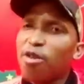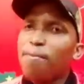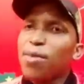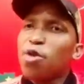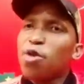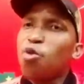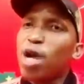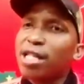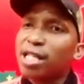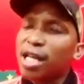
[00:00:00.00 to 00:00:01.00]

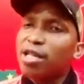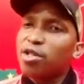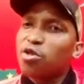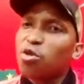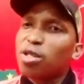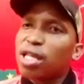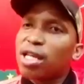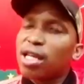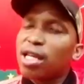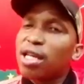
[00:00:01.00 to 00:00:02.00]
went and took
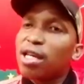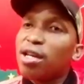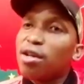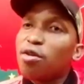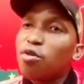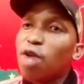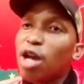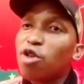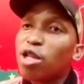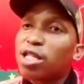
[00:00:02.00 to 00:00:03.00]
the, we are
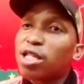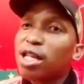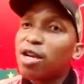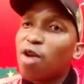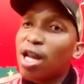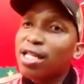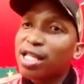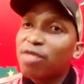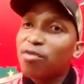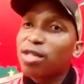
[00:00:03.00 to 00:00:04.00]
not in a
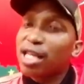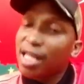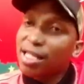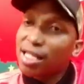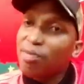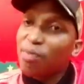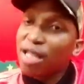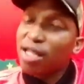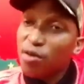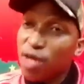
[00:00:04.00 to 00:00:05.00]
coalition with the ANC, by
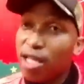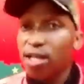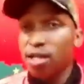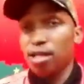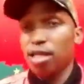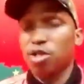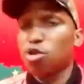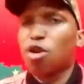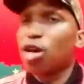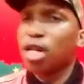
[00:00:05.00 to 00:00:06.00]
the way. There is
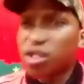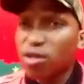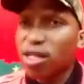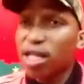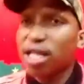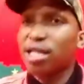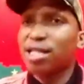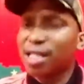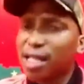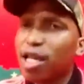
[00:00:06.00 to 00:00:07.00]
no coalition with the
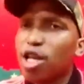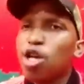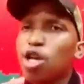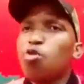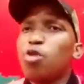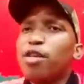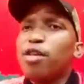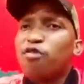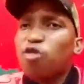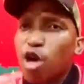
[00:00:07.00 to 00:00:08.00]
ANC we
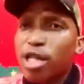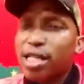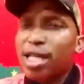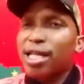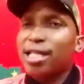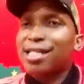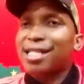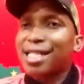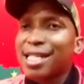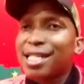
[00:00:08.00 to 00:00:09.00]
got a
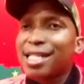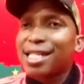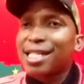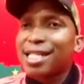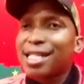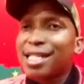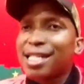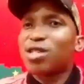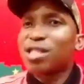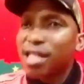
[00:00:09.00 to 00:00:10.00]
seat,
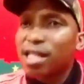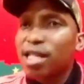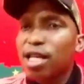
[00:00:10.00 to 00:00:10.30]
exco seat.